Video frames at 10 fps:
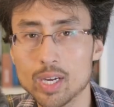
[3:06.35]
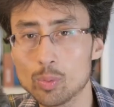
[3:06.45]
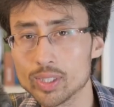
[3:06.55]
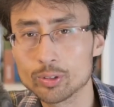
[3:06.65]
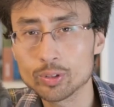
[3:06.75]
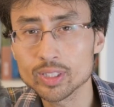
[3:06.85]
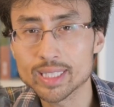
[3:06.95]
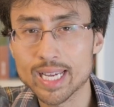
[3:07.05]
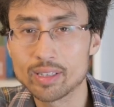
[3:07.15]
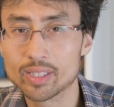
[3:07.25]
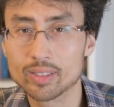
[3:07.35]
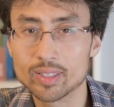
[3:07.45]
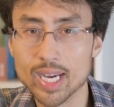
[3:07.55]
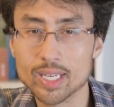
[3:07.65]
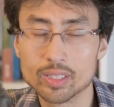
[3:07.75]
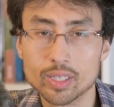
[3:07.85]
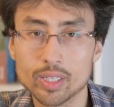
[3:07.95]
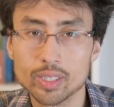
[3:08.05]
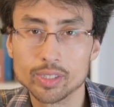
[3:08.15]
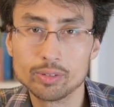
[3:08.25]
Well, in order to calculate that,
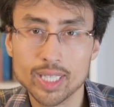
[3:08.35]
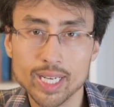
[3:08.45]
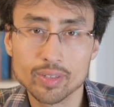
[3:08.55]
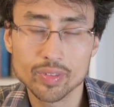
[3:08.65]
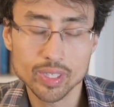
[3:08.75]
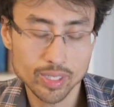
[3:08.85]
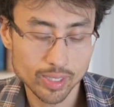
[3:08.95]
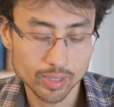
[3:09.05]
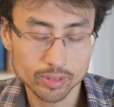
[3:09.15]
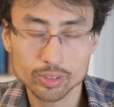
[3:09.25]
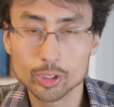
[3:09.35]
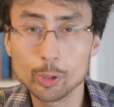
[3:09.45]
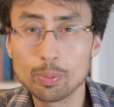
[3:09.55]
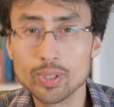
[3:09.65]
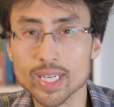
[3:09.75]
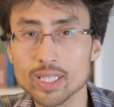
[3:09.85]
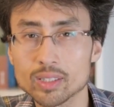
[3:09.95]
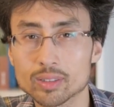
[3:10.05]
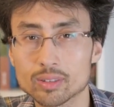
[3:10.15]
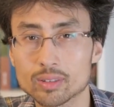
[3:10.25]
you take the 2.8,
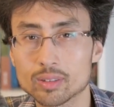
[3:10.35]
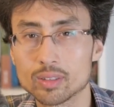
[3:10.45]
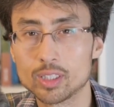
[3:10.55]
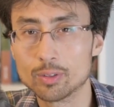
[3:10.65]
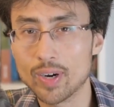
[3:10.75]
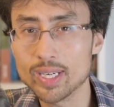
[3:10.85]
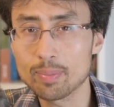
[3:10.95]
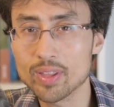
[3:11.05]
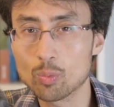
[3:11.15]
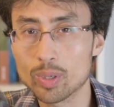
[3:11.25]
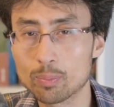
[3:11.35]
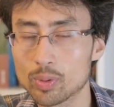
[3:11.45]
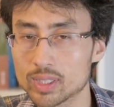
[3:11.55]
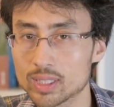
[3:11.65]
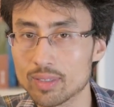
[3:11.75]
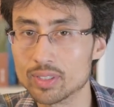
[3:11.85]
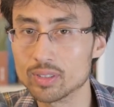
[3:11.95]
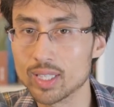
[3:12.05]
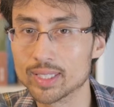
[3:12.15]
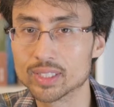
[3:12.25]
divide it by the
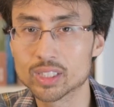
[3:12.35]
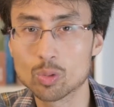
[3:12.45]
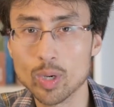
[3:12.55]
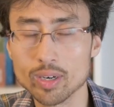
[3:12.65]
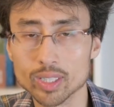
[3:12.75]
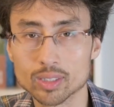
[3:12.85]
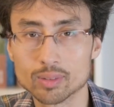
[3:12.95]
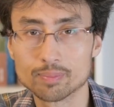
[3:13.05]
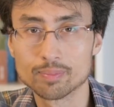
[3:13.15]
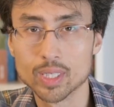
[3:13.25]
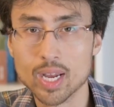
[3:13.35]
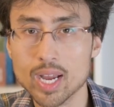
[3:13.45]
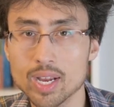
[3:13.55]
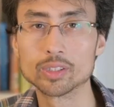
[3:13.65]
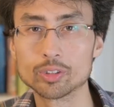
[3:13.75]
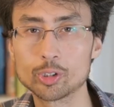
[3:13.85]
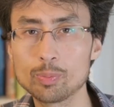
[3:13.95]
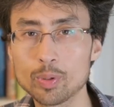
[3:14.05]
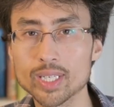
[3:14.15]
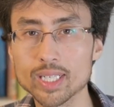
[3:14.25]
1.7, and square it. So
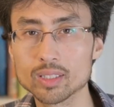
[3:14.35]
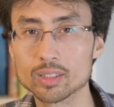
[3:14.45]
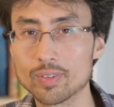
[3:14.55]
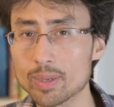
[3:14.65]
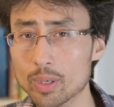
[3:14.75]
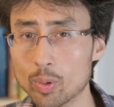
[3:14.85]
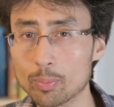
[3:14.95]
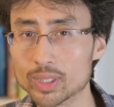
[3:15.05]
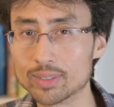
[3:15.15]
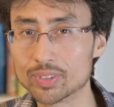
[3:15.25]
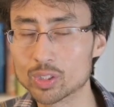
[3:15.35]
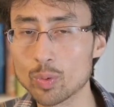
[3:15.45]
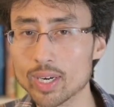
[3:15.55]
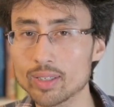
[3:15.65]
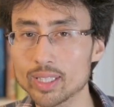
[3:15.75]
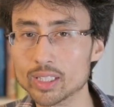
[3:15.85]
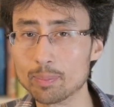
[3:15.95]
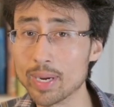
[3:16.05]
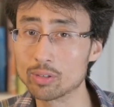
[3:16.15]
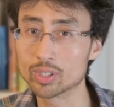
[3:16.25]
2.8 divided by 1.7 squared is
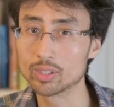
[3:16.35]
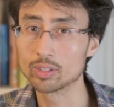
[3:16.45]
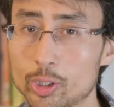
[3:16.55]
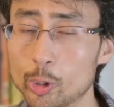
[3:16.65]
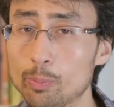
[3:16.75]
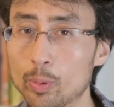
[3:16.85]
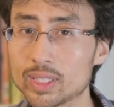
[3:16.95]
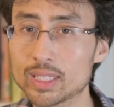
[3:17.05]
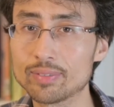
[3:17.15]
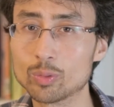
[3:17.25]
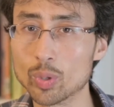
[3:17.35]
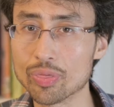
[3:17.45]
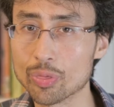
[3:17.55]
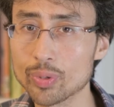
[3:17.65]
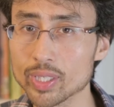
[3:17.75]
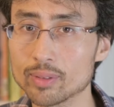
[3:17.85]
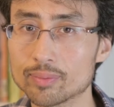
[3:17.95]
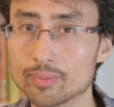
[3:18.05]
about 2.713.